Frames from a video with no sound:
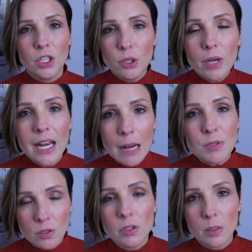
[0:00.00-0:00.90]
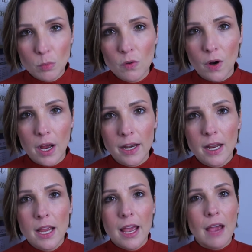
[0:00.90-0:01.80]
You can absolutely move on.
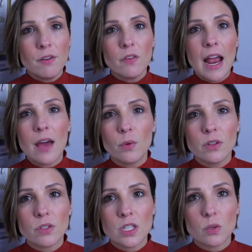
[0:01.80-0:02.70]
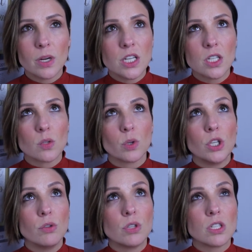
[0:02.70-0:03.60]
Have you ever had one of those situations where
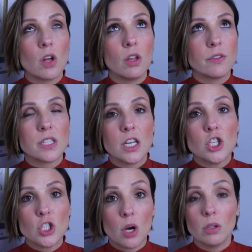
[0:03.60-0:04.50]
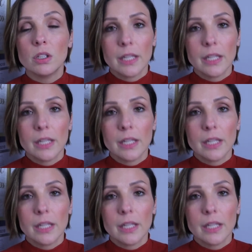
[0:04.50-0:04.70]
you just all of a sudden don't,